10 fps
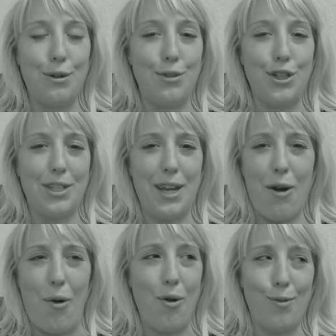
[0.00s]
just at
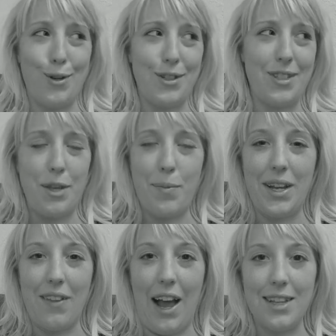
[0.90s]
home or
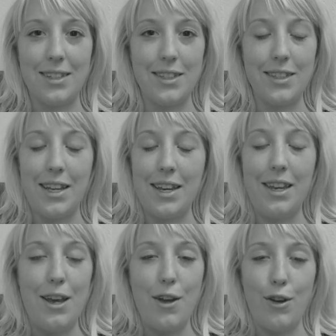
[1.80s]
skipping classes,
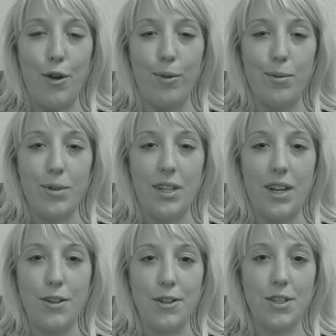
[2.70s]
and no one
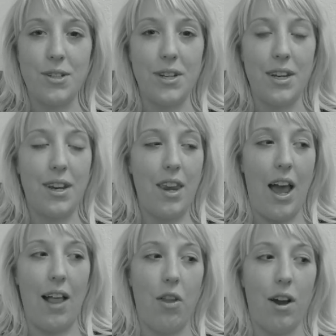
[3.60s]
really understood.
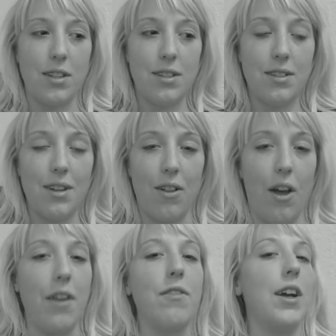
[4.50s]
I lost a
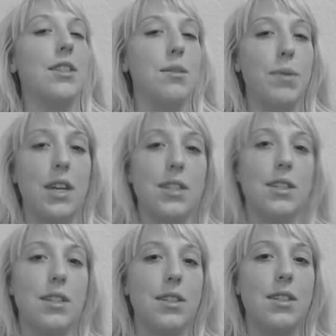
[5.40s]
lot of friends
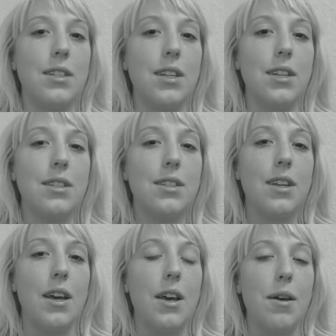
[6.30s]
because of this disease,
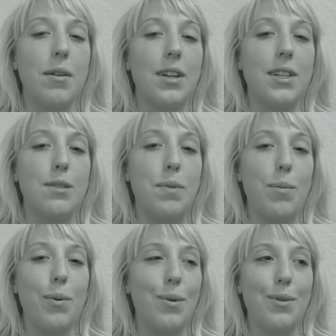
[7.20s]
because
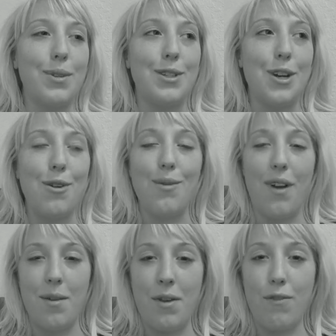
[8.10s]
people don't
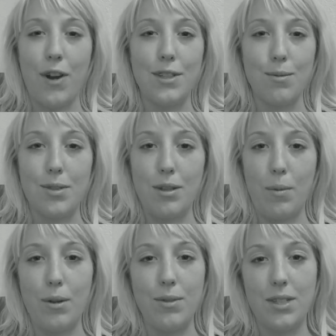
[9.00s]
want to be friends with
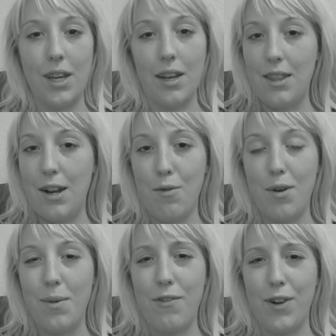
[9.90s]
someone who's sick. They don't
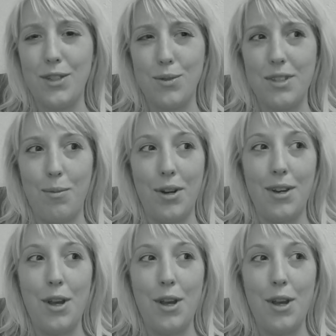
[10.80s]
want to be friends with someone